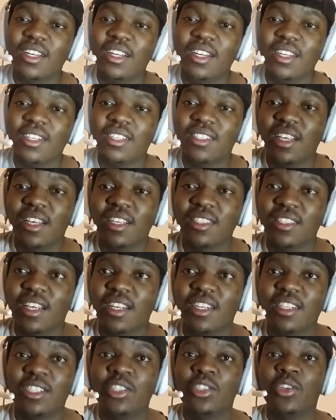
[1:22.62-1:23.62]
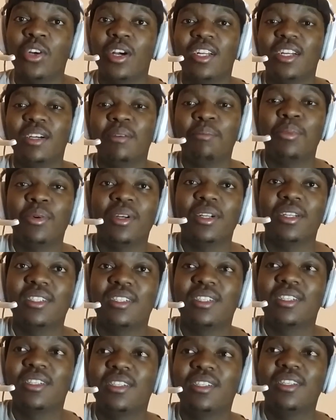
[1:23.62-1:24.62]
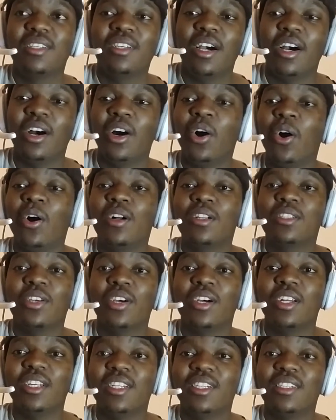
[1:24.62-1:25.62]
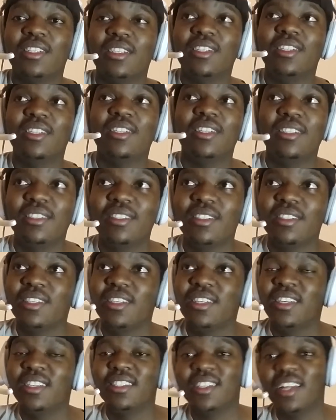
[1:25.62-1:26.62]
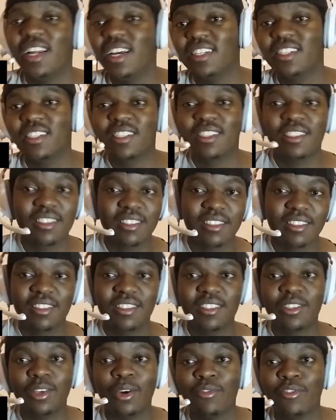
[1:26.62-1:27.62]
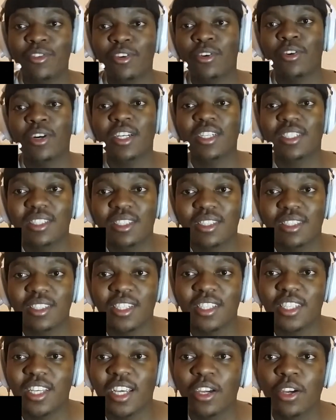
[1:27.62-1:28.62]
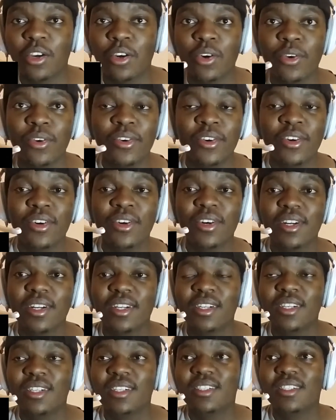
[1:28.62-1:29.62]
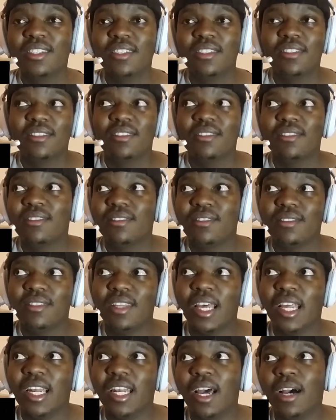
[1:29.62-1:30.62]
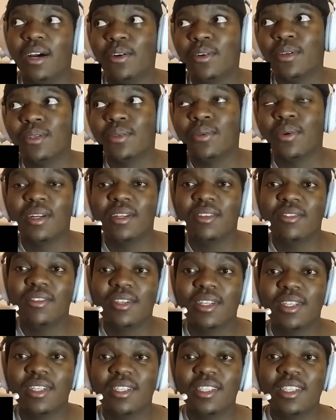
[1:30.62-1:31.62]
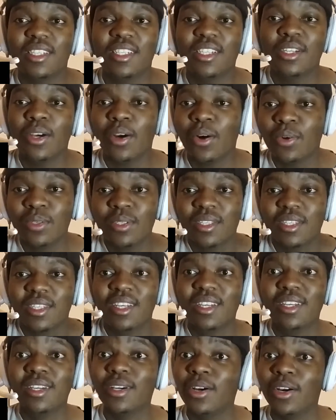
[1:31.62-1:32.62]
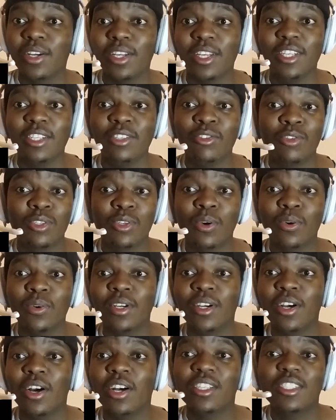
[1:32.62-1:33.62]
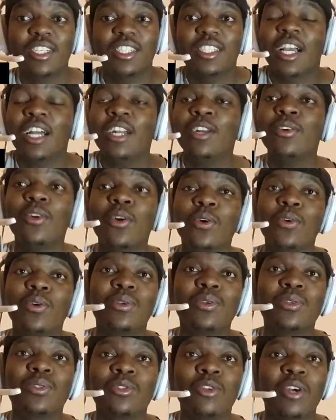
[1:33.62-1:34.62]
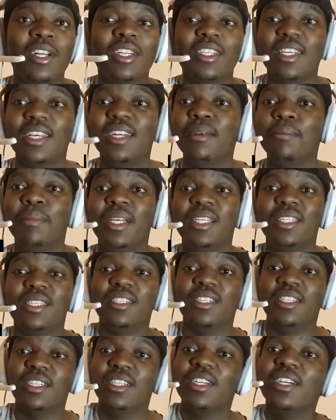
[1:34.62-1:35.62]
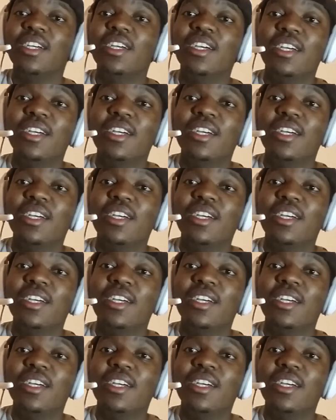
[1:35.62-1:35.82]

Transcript: in a sense and is trying to put a halt on it. It's like Topher Grace, the tech guru. And that was one of the CEOs he was holding hostage. I don't know, he was trying to send a message.